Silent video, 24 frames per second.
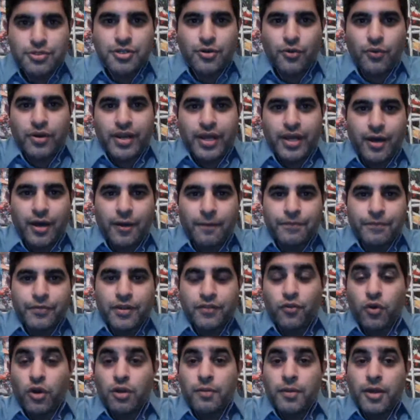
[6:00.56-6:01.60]
what's going down.
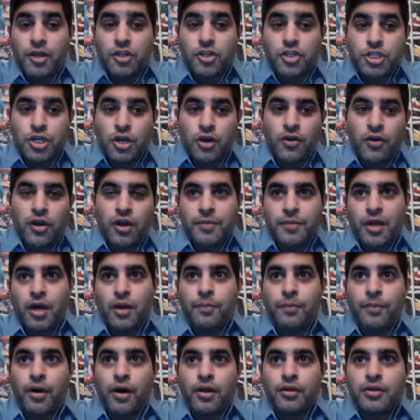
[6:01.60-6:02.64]
If you want to be on the show, hit me
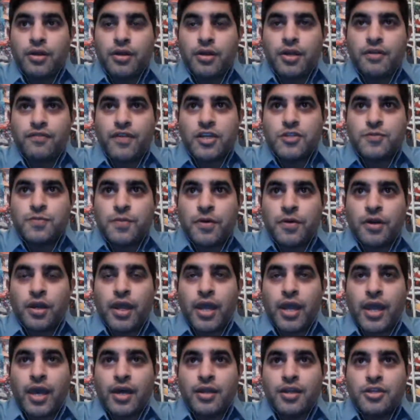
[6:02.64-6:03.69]
up on Facebook
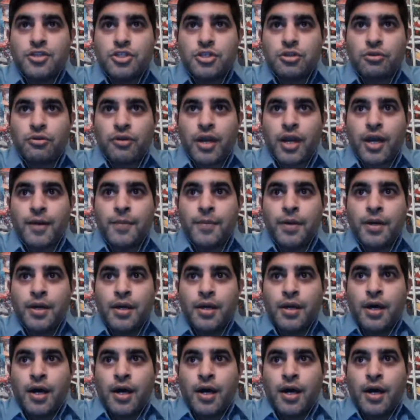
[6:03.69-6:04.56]
and Instagram.